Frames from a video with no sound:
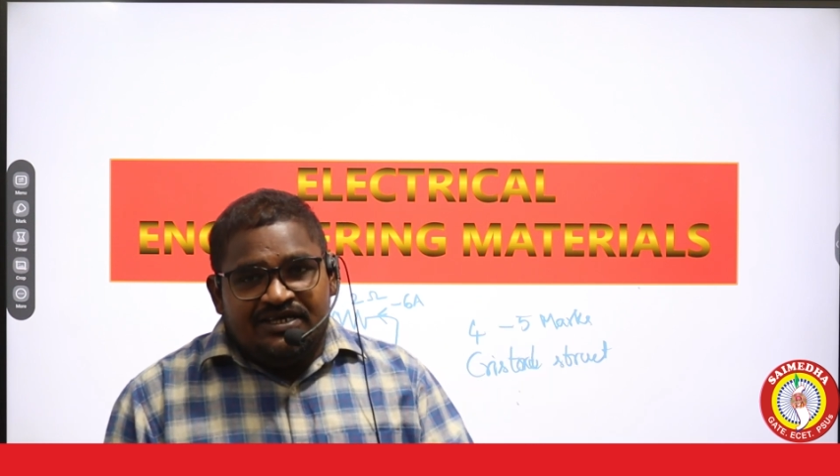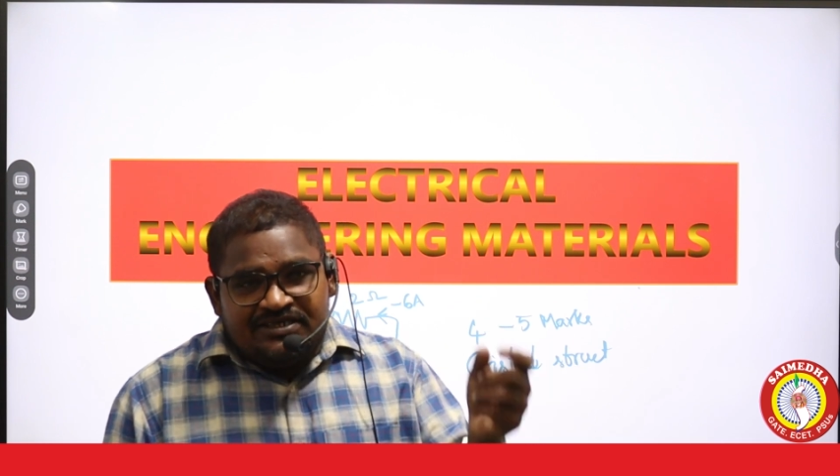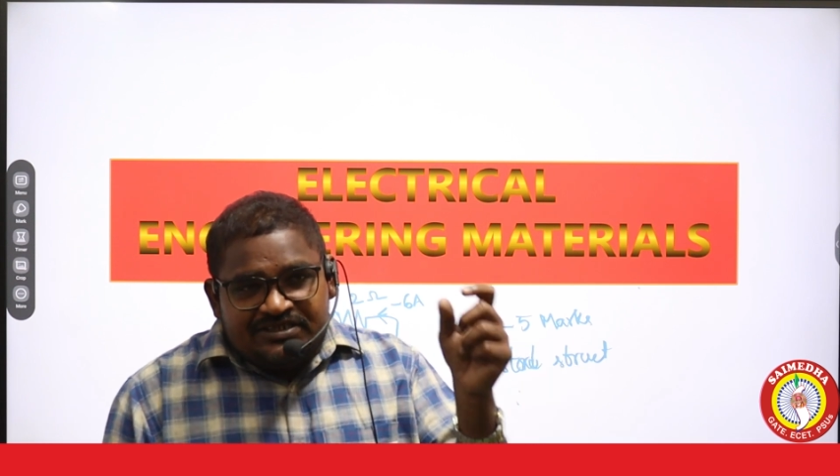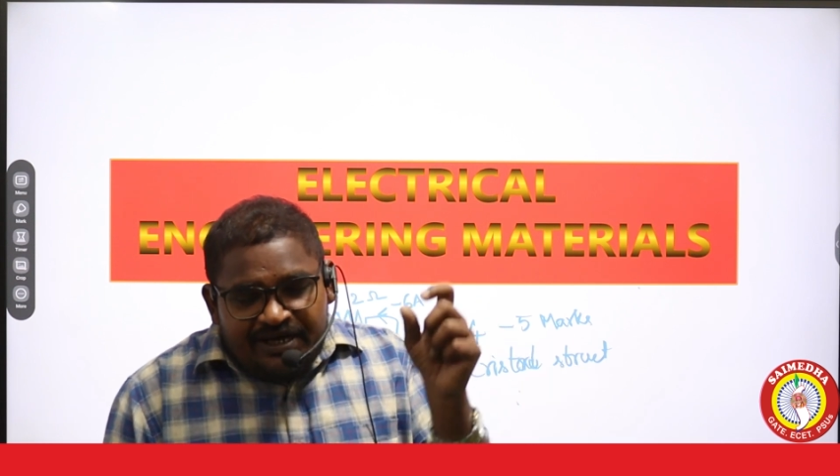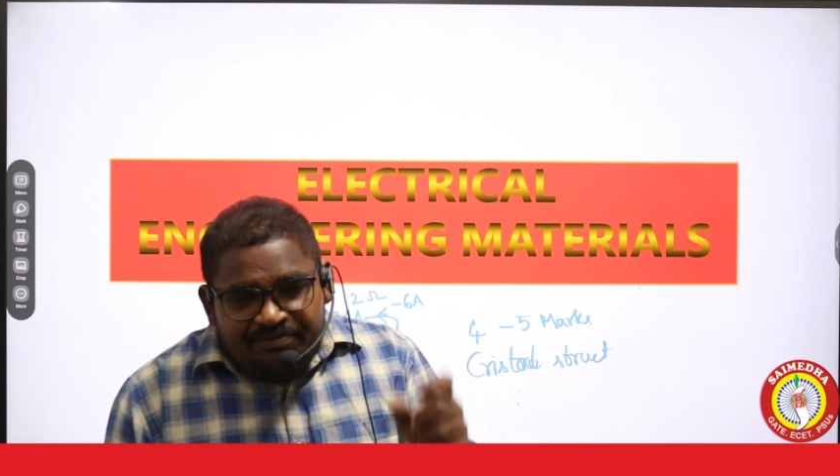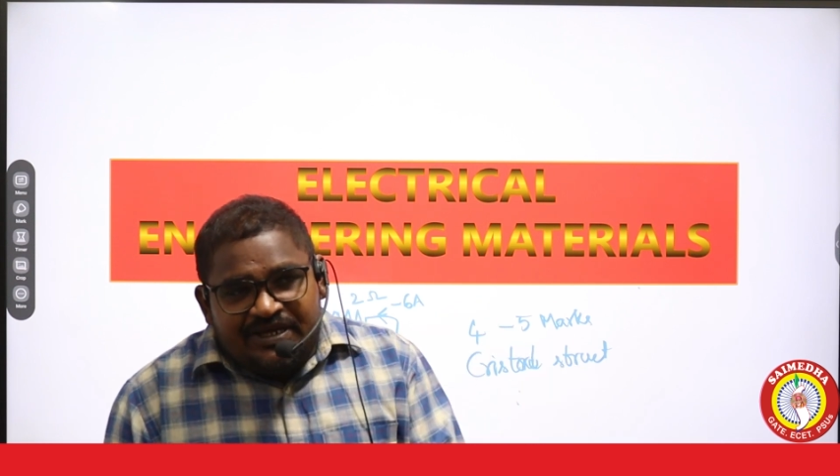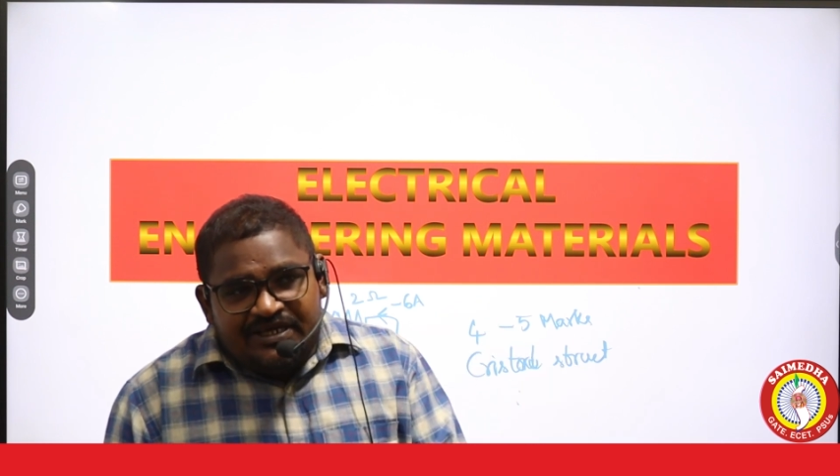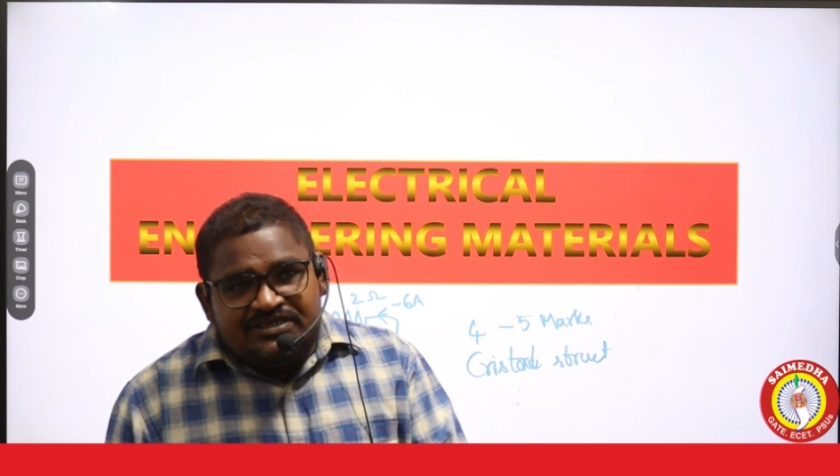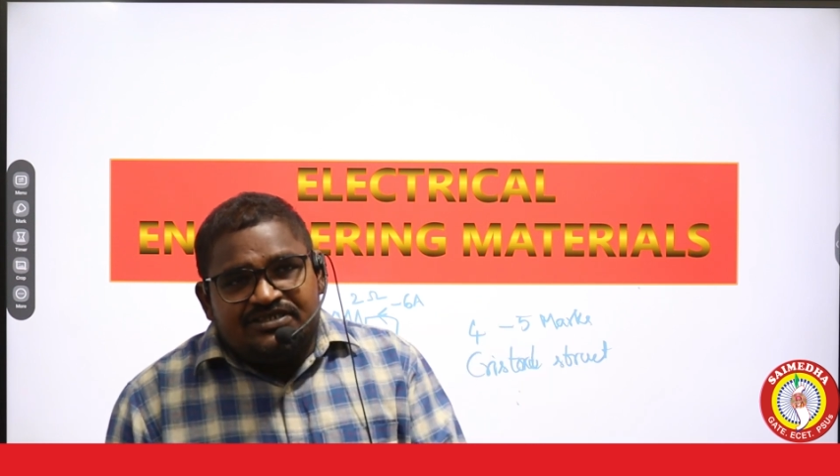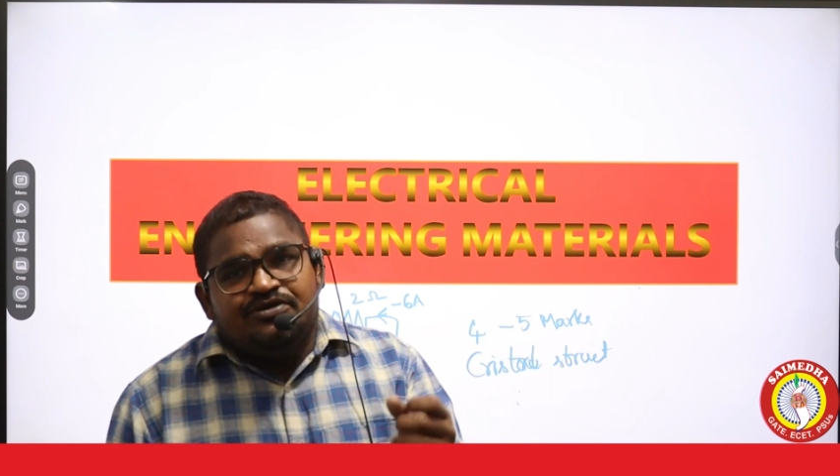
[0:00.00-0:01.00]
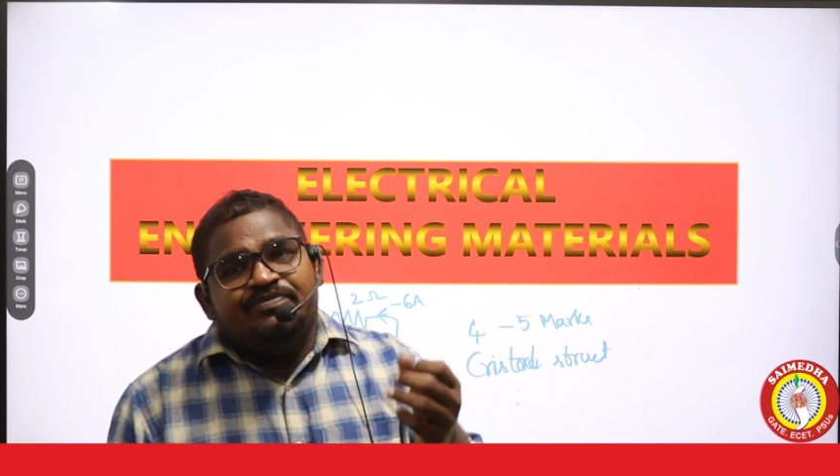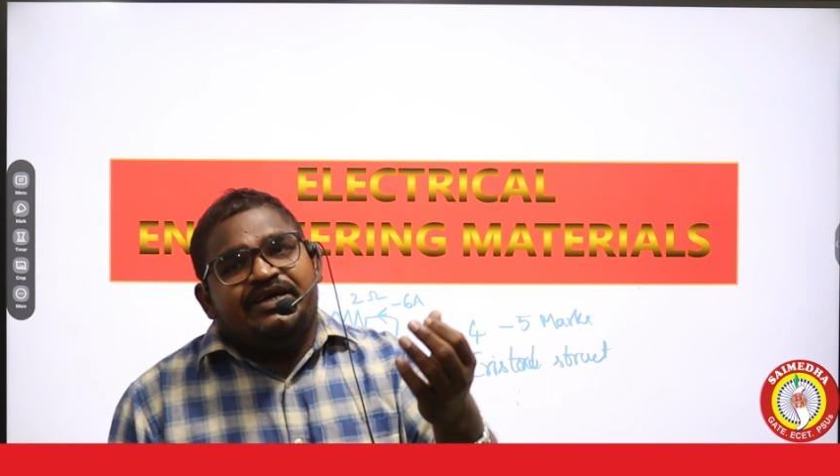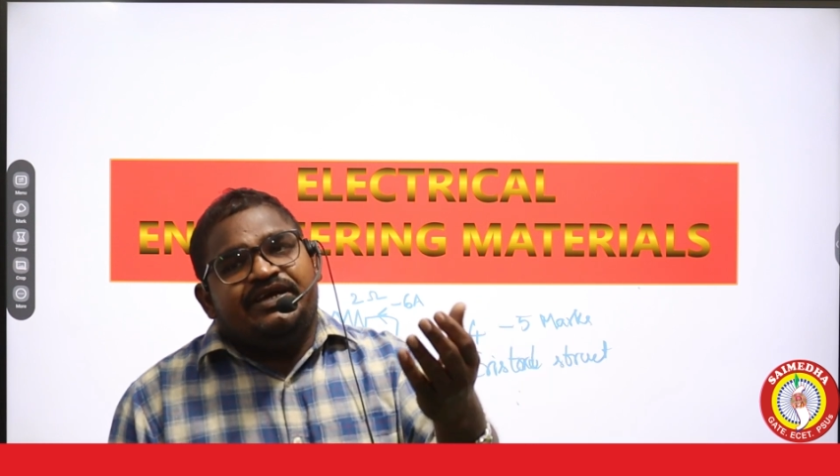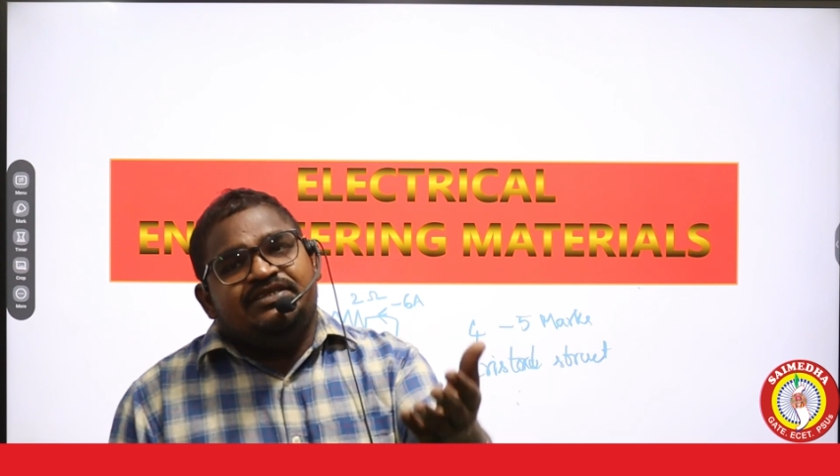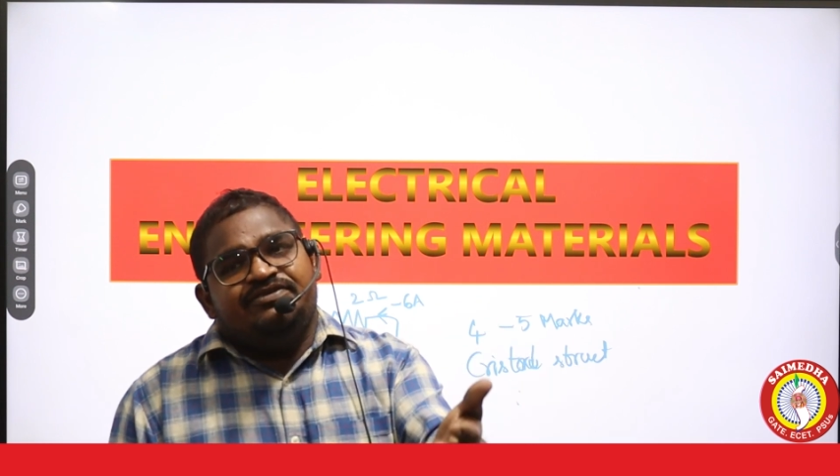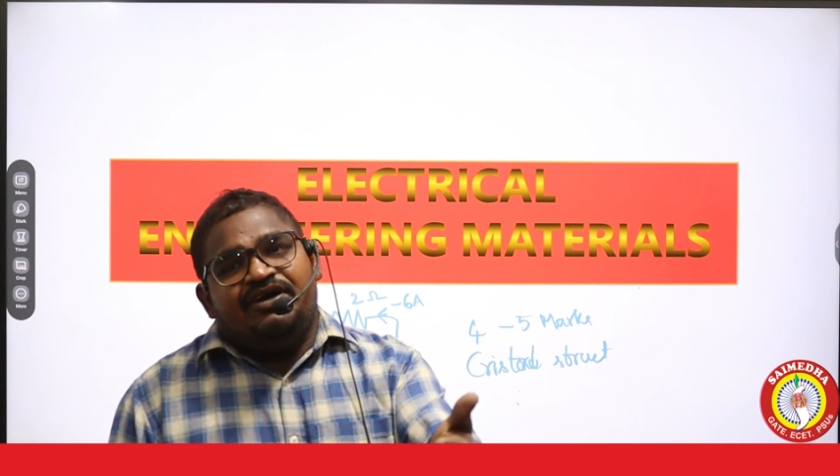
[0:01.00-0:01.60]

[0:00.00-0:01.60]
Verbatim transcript: in some cases you may get the